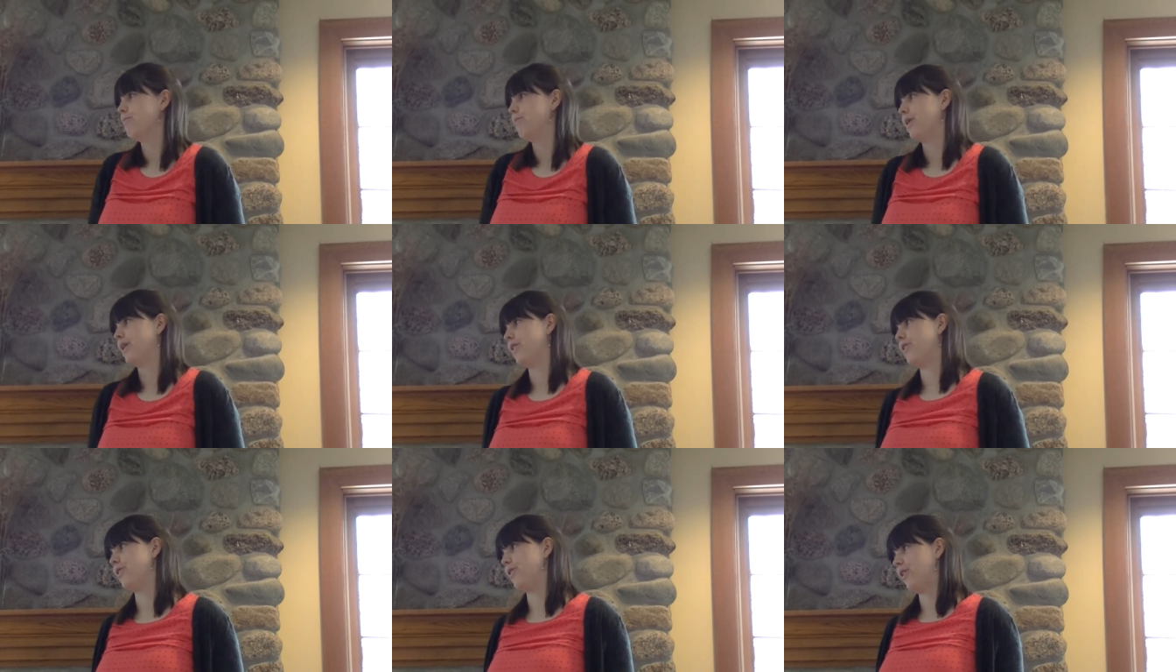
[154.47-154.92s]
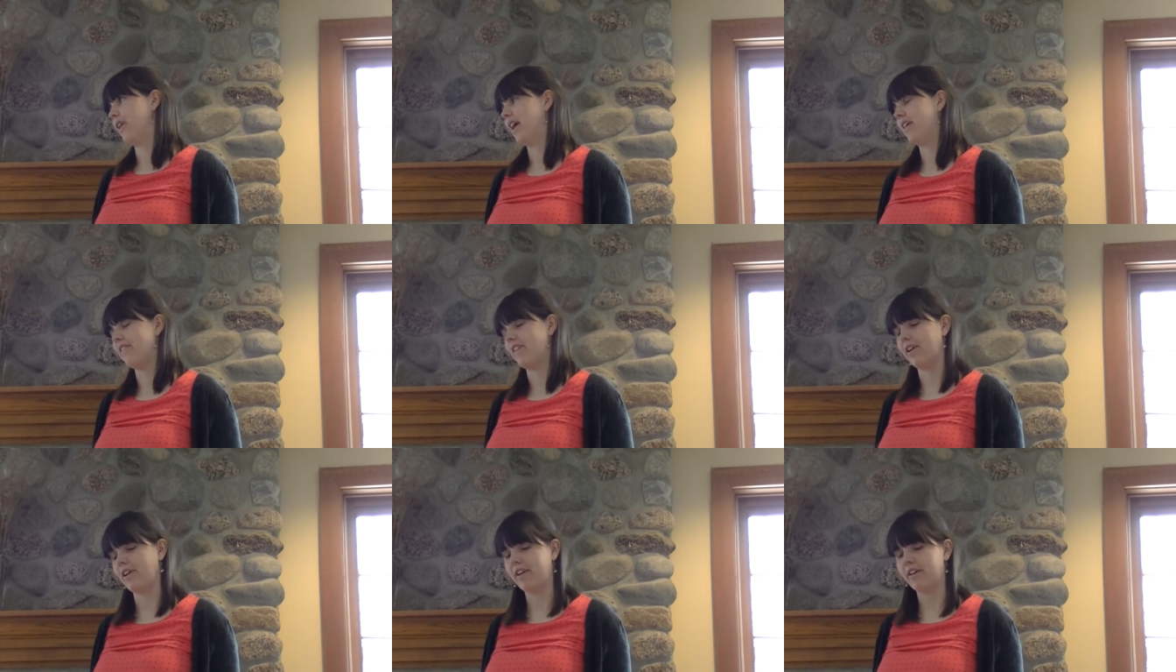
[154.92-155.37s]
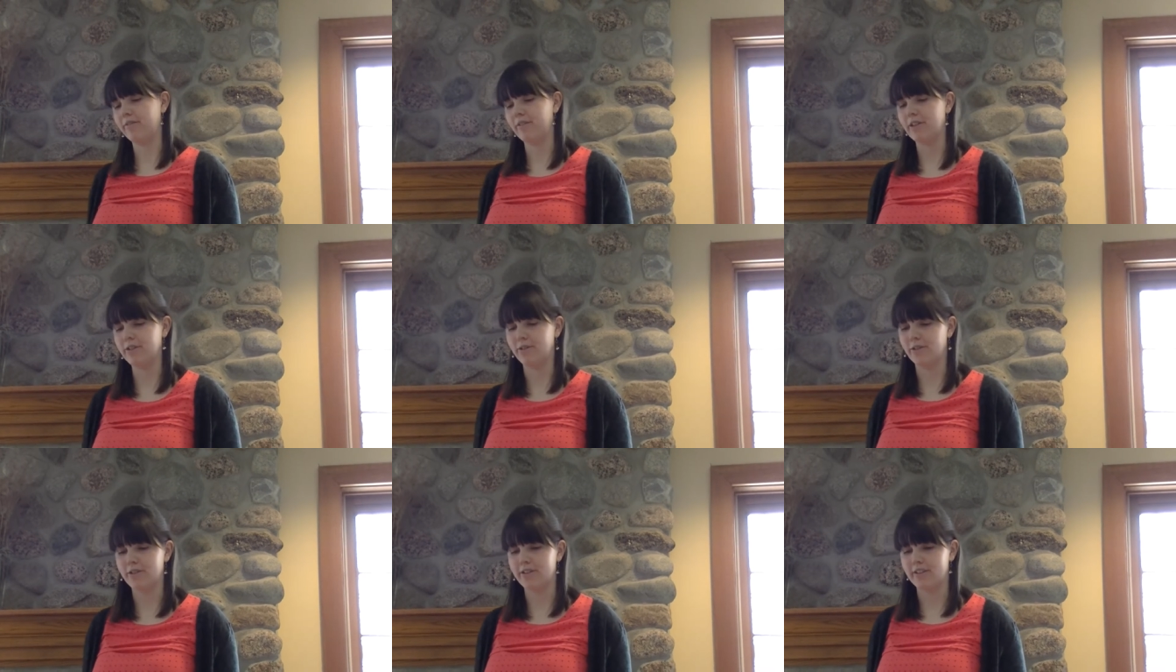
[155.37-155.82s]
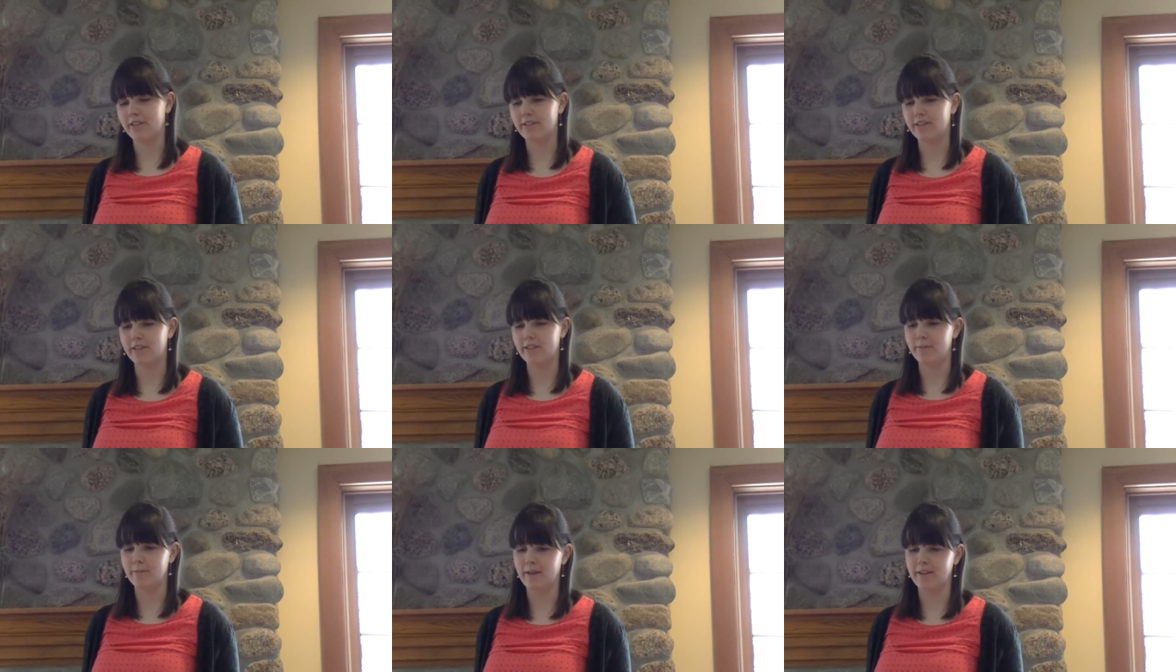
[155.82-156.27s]
but you don't have
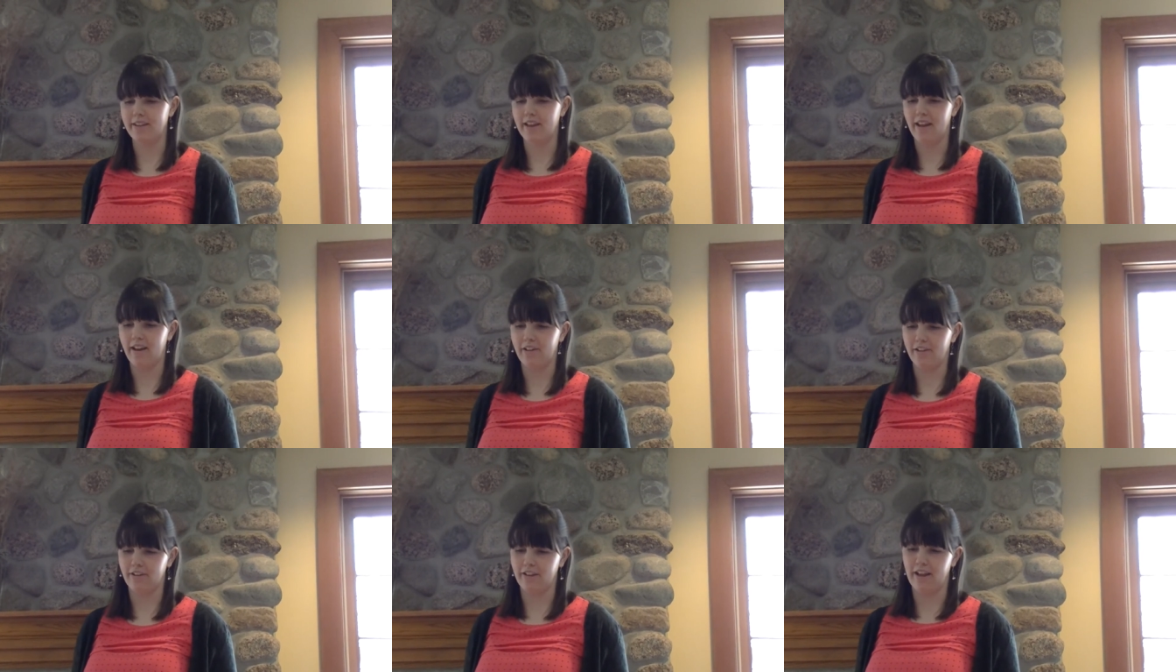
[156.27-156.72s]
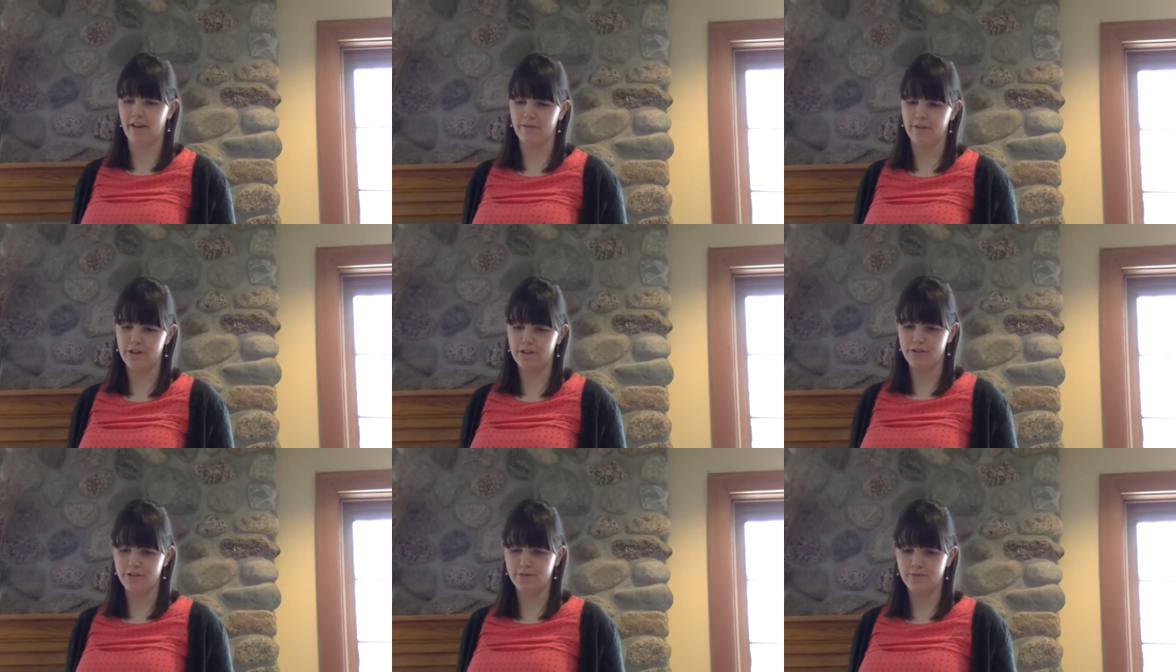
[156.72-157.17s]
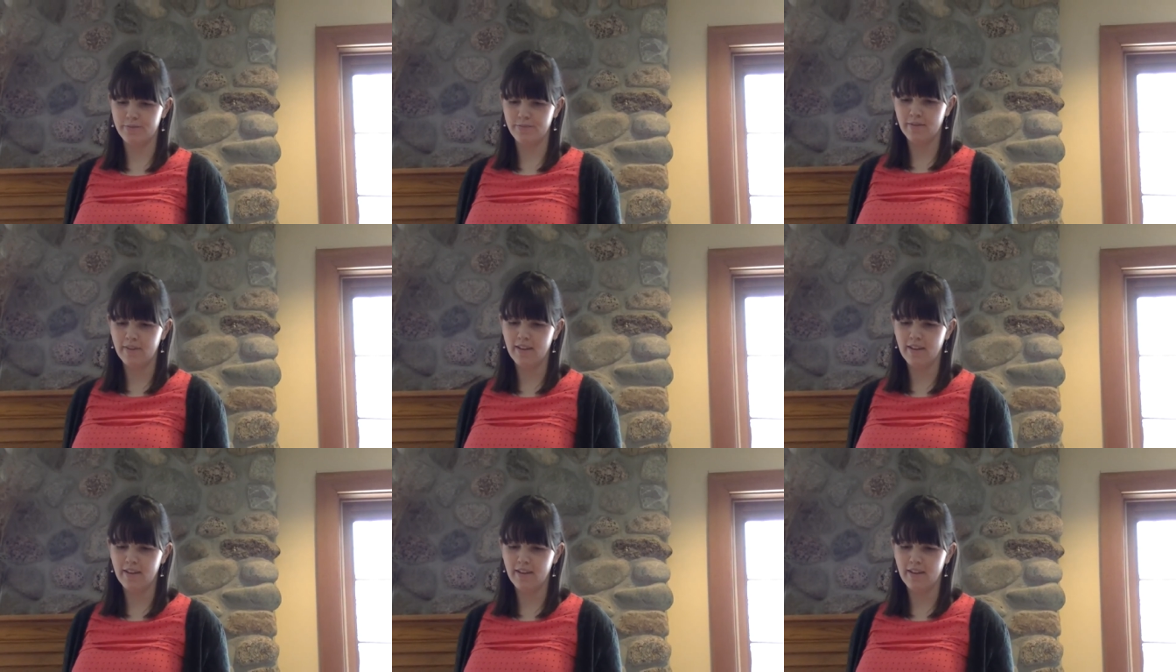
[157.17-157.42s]
resources to speak that other language?